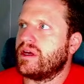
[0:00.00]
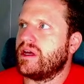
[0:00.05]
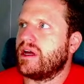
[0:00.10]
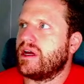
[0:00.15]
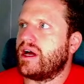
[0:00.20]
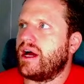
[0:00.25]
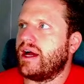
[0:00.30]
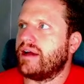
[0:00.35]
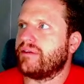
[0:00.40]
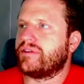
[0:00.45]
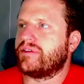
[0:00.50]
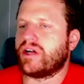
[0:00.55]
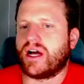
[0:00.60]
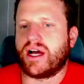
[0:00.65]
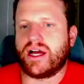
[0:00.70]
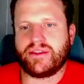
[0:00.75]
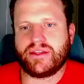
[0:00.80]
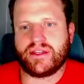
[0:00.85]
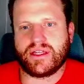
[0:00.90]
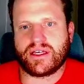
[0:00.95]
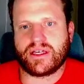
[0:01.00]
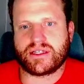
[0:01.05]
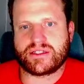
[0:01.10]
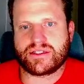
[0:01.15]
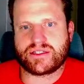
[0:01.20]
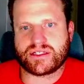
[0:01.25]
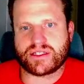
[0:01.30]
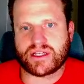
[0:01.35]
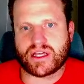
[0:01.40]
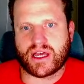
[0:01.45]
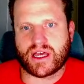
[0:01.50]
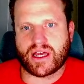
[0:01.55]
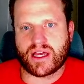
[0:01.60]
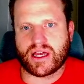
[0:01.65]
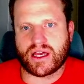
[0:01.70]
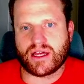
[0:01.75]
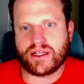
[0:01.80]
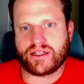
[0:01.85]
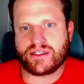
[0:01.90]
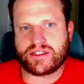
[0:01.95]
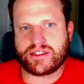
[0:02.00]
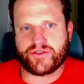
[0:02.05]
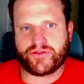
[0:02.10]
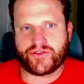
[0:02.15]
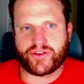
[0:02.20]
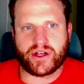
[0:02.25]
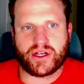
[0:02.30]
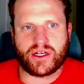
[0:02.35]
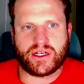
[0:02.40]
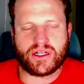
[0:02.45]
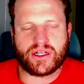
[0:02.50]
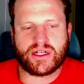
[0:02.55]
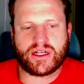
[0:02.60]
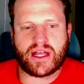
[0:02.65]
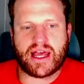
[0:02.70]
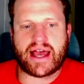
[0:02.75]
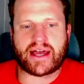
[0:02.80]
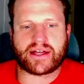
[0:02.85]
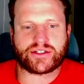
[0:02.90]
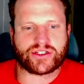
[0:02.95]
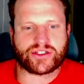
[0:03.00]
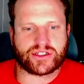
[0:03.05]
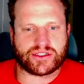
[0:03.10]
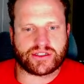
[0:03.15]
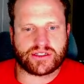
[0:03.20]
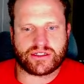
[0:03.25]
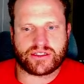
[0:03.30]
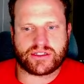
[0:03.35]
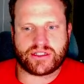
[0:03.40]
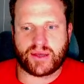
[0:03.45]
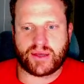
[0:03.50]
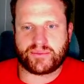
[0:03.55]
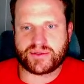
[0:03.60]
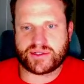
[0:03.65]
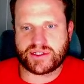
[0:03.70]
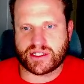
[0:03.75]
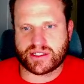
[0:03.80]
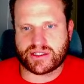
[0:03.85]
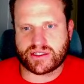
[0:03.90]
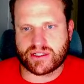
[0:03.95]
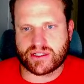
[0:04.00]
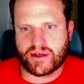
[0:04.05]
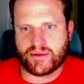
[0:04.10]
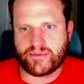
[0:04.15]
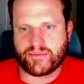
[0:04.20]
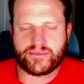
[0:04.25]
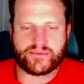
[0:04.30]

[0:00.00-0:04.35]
I've got this different action type system?